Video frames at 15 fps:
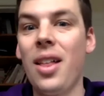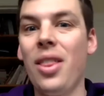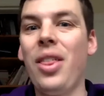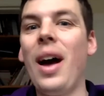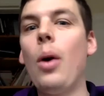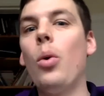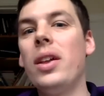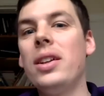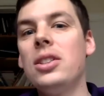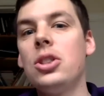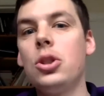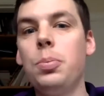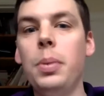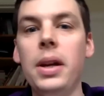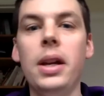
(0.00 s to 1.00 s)
That will then
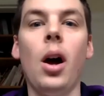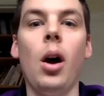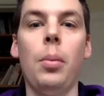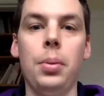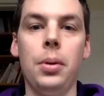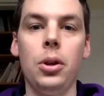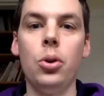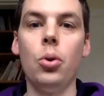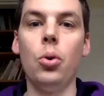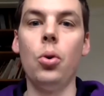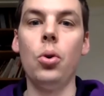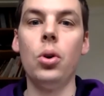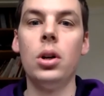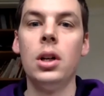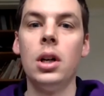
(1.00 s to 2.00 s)
speed up
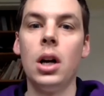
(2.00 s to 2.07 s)
your